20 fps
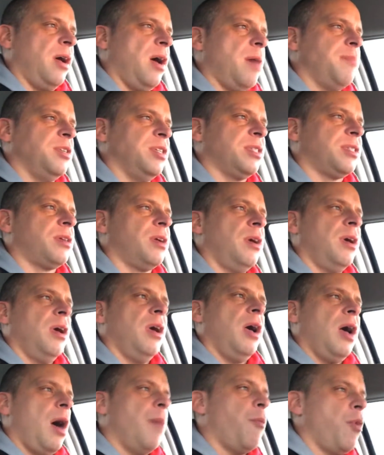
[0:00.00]
I'm
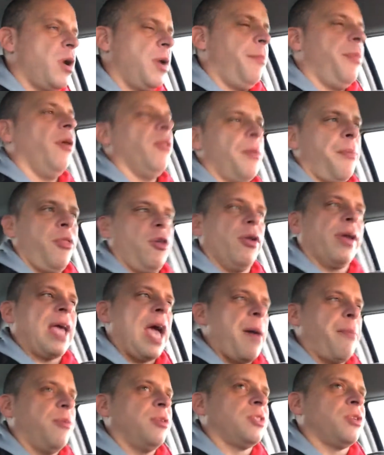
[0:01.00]
wanting to build up a little
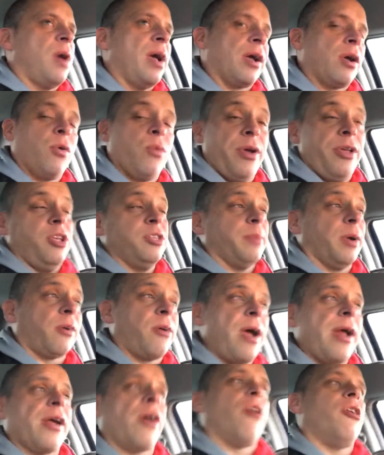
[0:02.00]
capital so I can quit using my
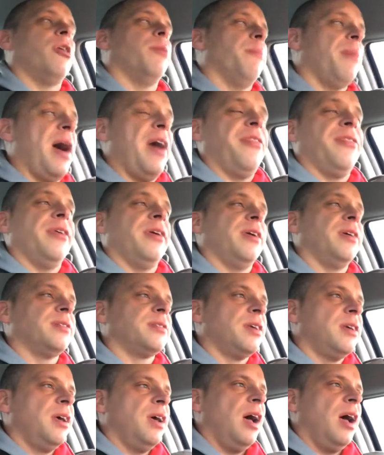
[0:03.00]
credit card to buy things.